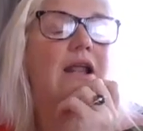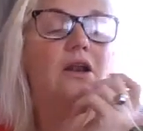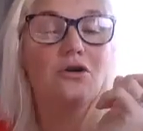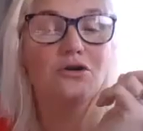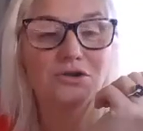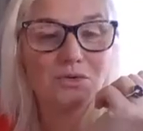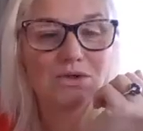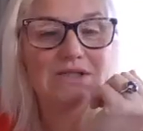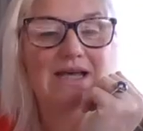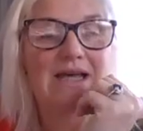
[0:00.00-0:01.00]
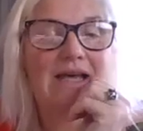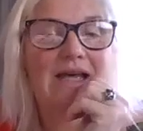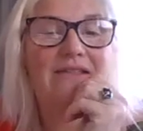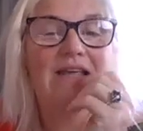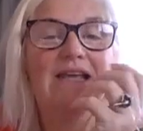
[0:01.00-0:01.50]
a lot
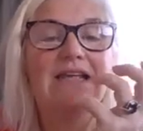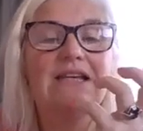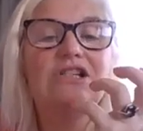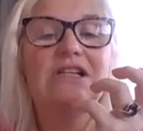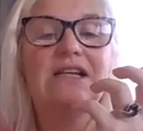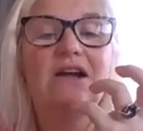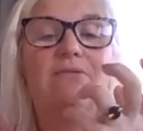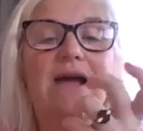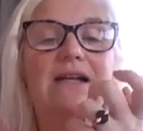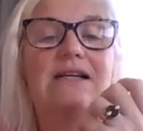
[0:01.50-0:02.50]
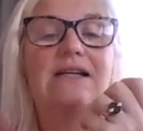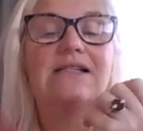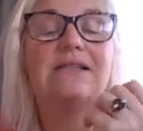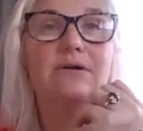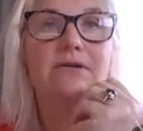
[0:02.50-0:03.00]
shorter, and the energy around
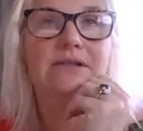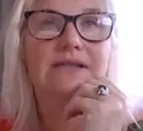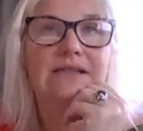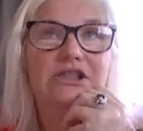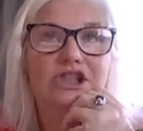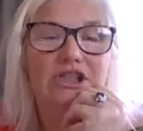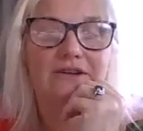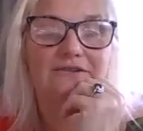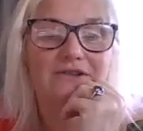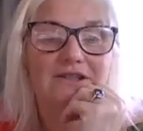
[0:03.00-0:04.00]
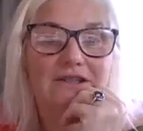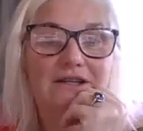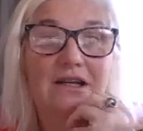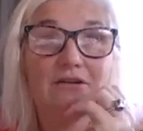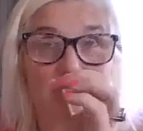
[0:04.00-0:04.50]
us mirrors the shift.
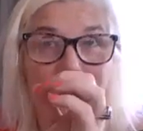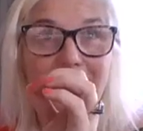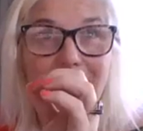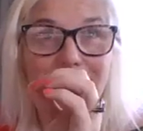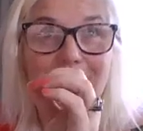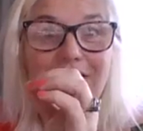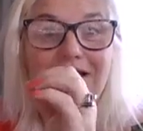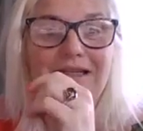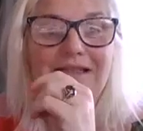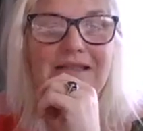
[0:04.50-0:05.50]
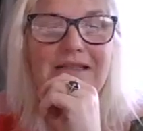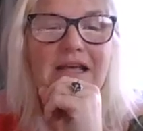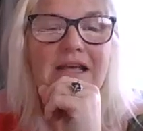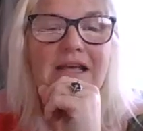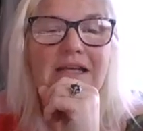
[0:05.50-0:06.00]
It really, really does.
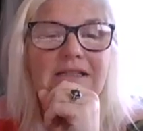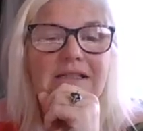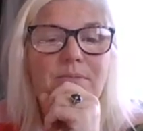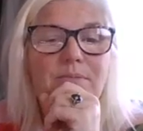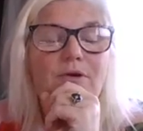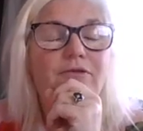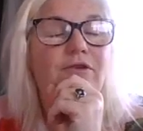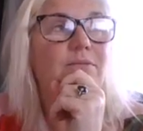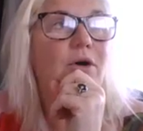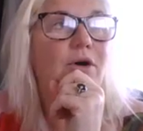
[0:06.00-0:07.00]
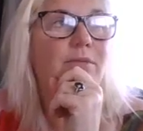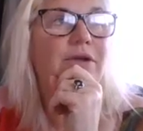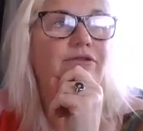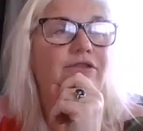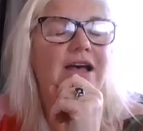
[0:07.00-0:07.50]
It is a perfect
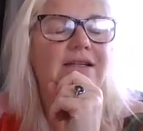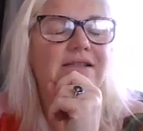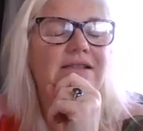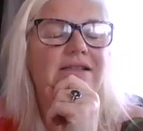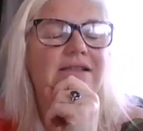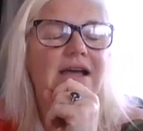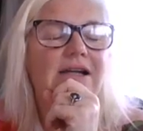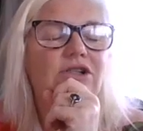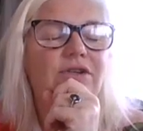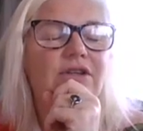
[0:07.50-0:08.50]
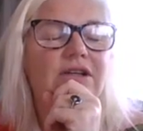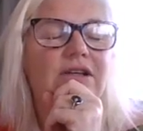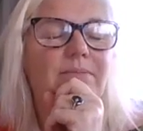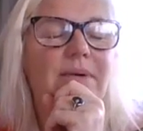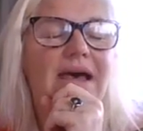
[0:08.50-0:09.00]
moment for us to start to
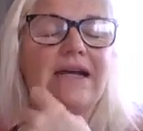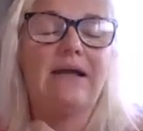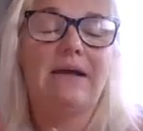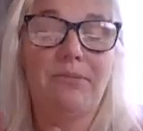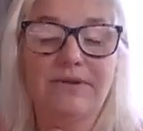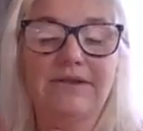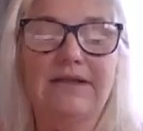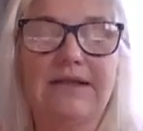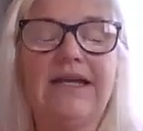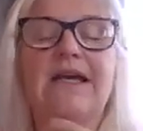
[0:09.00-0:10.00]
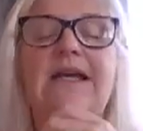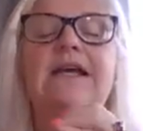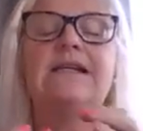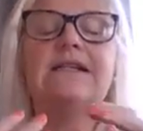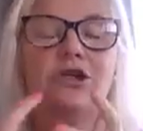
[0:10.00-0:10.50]
think about personally,
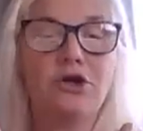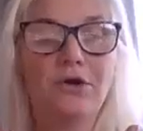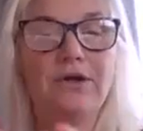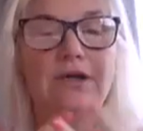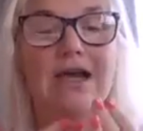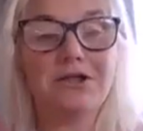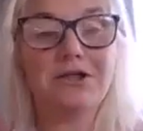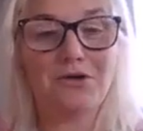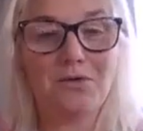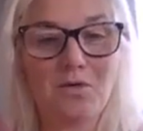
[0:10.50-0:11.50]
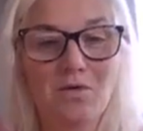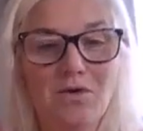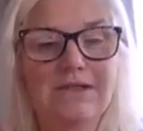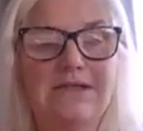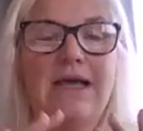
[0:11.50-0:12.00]
you know, cutting
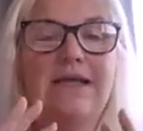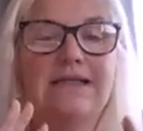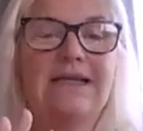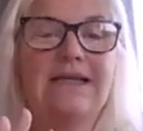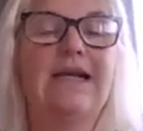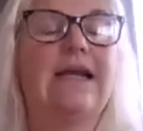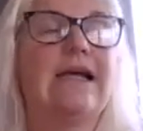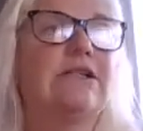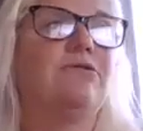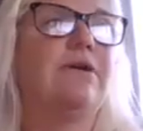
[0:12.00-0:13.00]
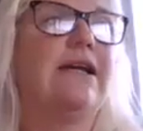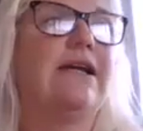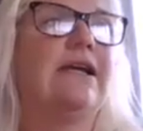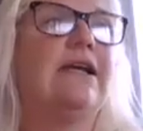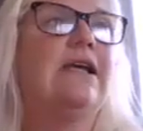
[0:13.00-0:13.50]
cords,
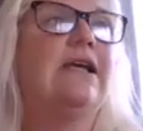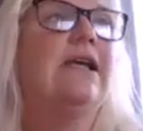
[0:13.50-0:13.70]
decluttering,